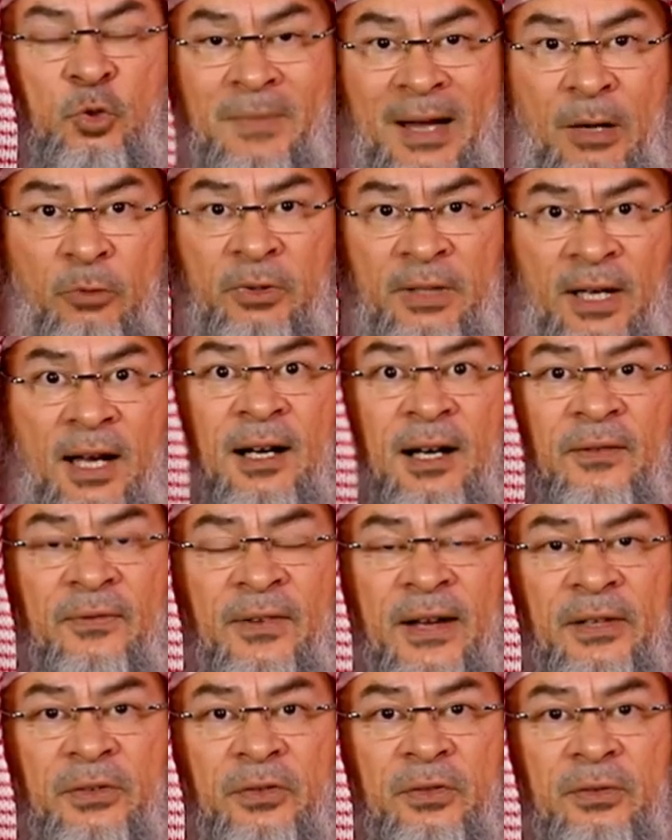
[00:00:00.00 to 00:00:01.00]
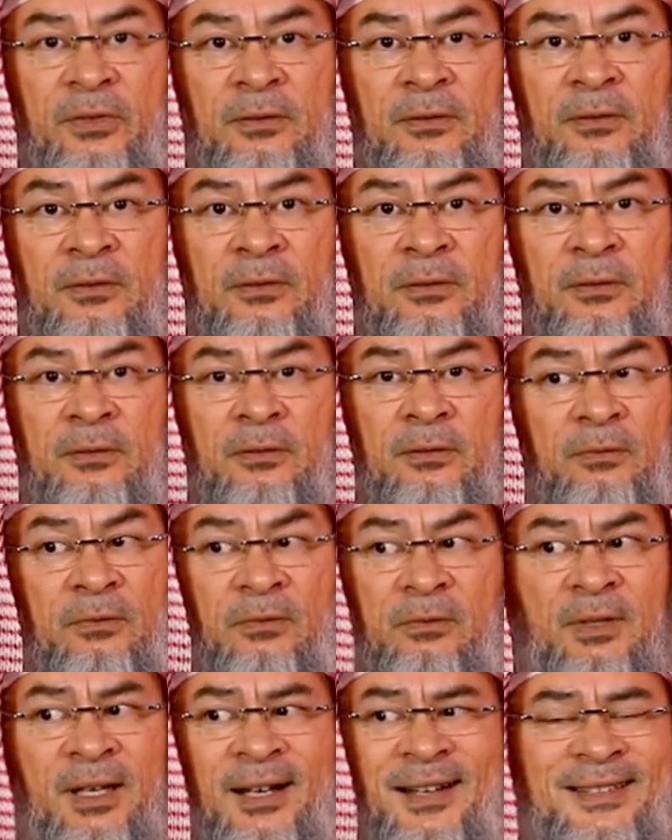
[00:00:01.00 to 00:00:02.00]
Mount Arafat.
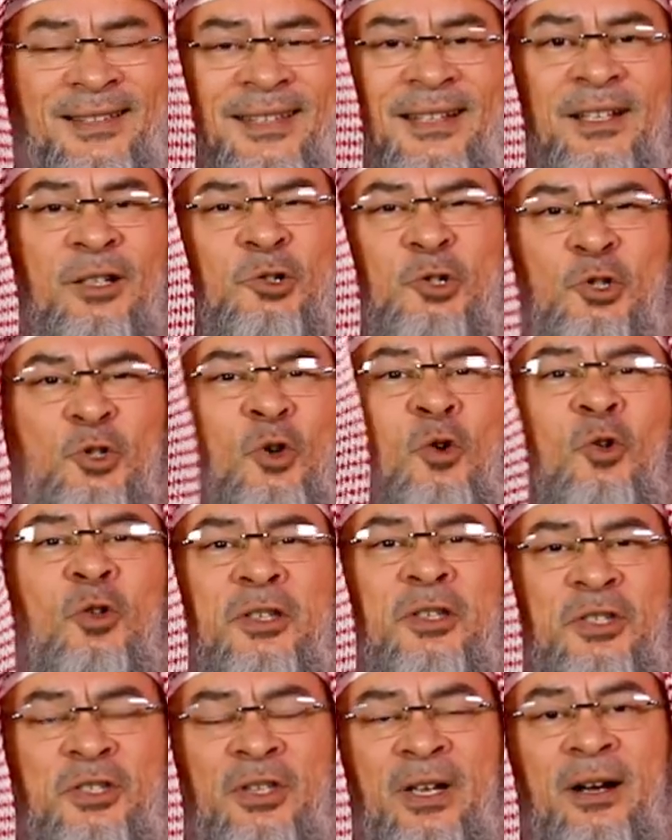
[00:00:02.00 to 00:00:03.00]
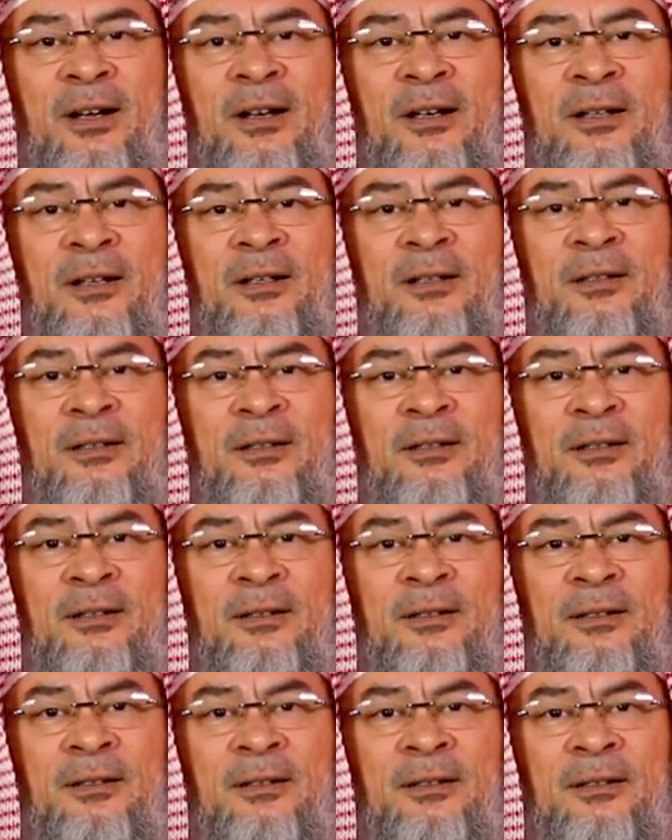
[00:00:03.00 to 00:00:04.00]
Not a single soul is there.
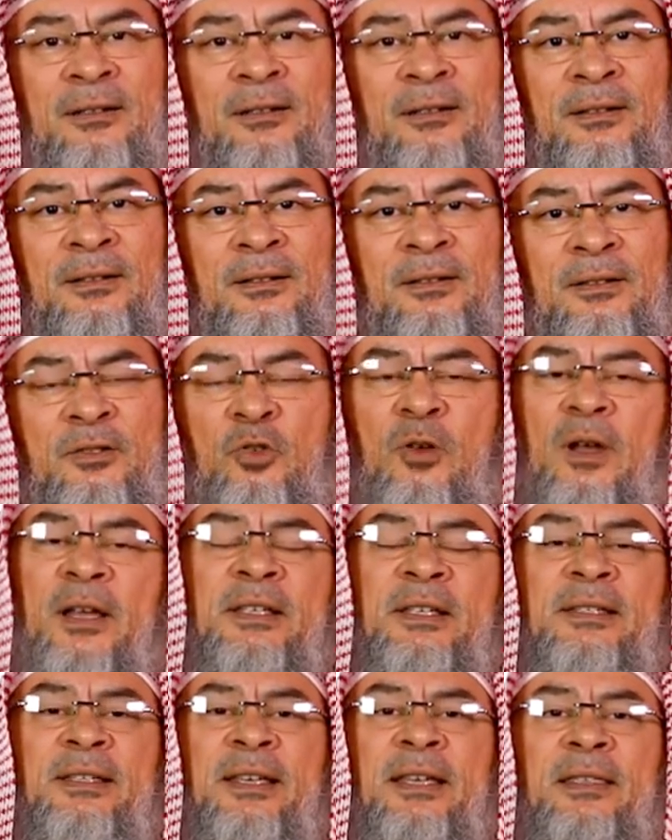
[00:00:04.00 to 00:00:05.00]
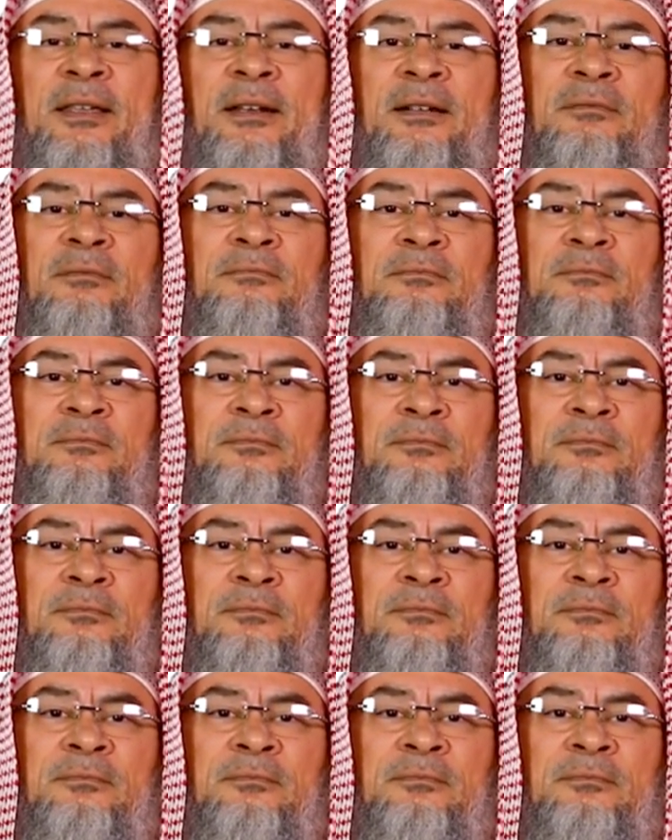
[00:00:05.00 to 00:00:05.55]
So I stay there.